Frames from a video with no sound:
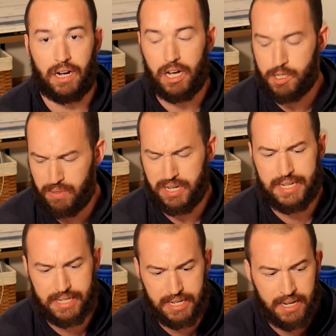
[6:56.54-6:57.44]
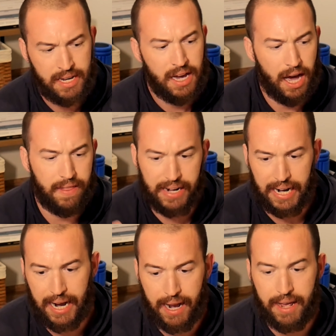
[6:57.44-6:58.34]
oh, it's pretty easy. I think I
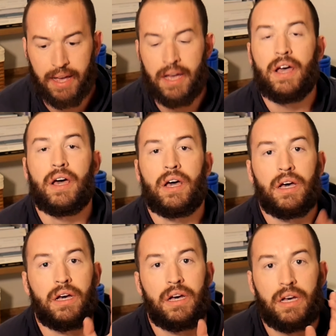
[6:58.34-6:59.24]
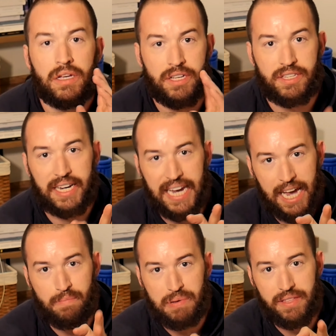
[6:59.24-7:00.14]
got it. Since I
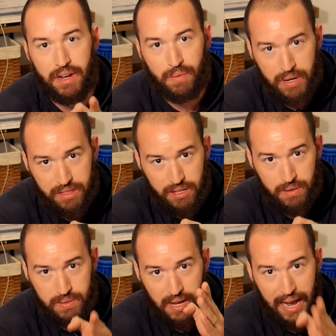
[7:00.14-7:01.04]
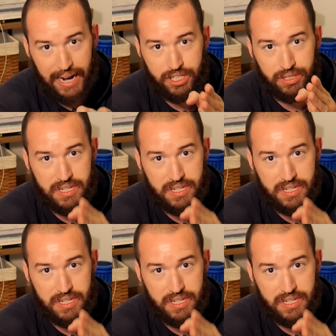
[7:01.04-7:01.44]
can't be there with you to actually